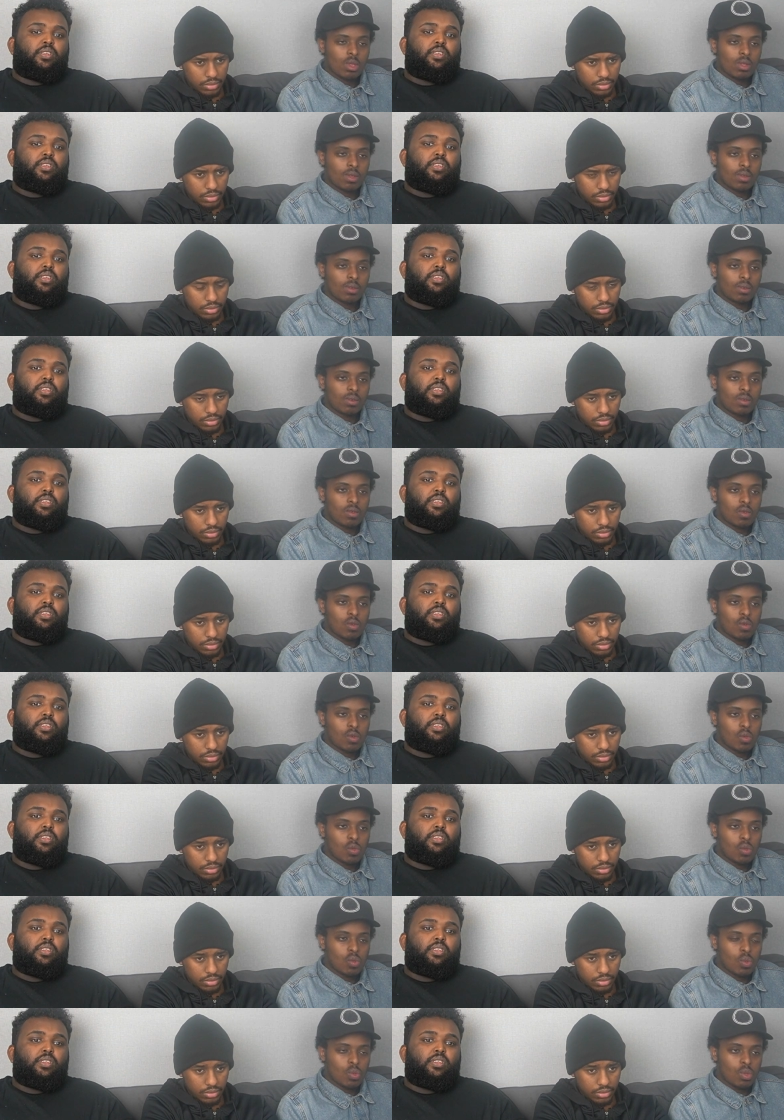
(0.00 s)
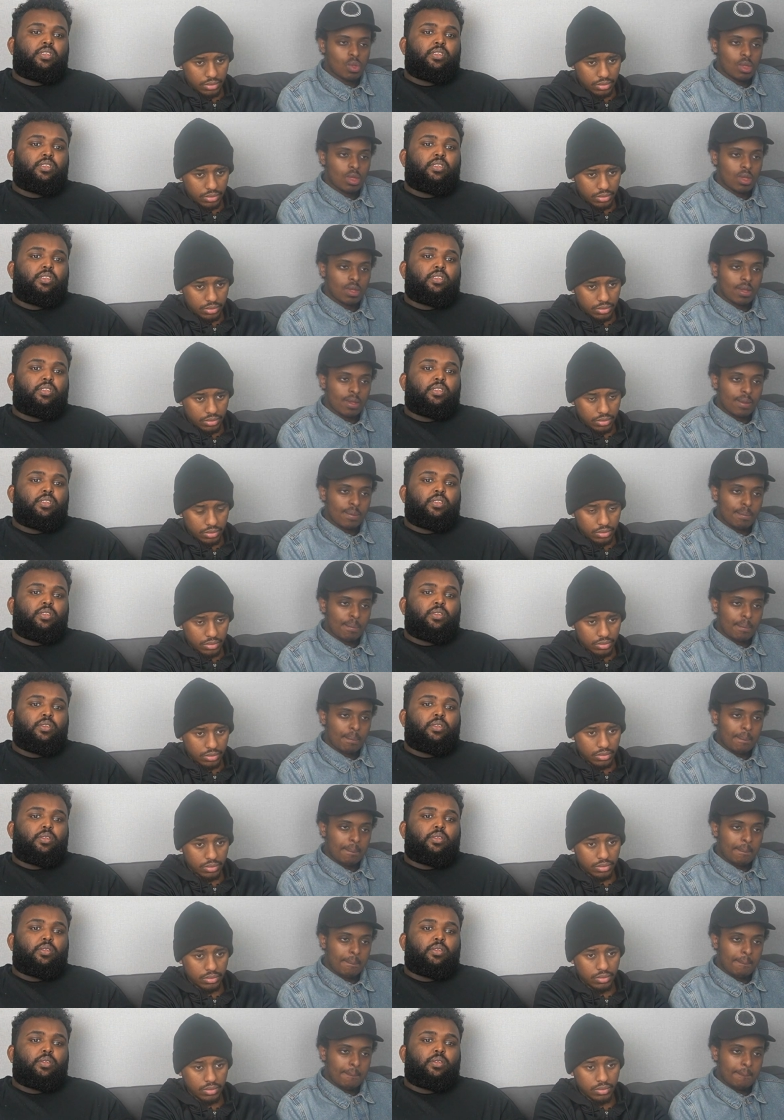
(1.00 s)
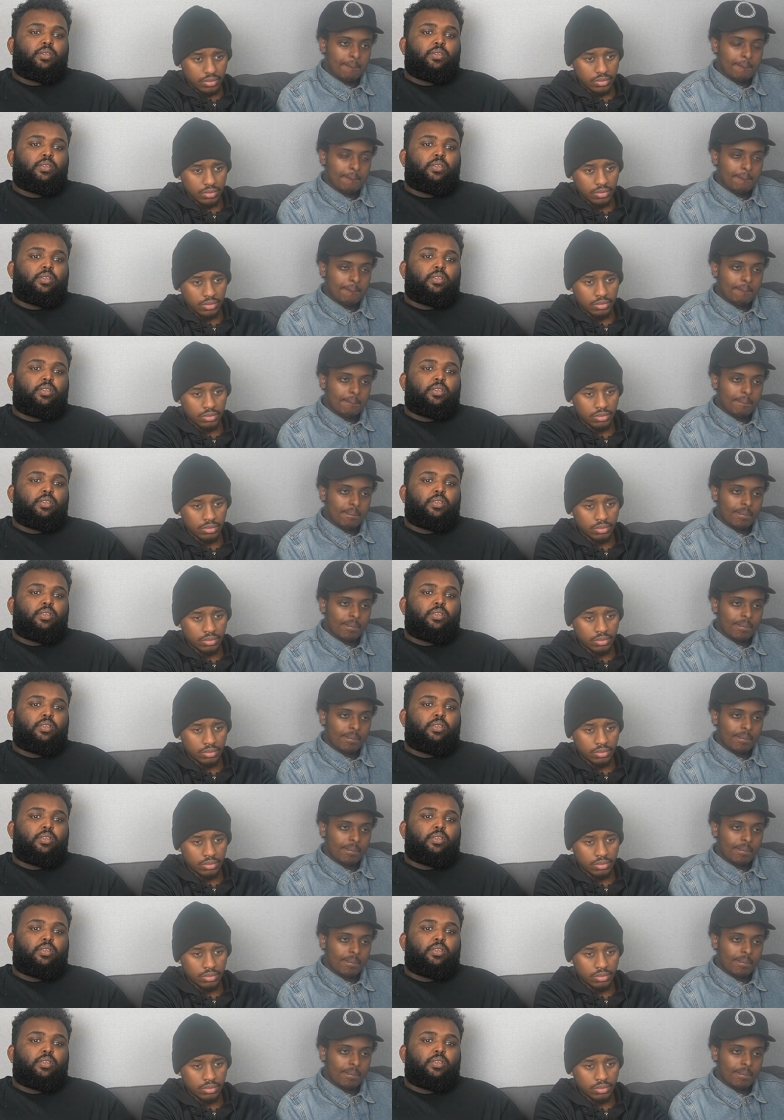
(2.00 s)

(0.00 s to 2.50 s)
(no one is talking)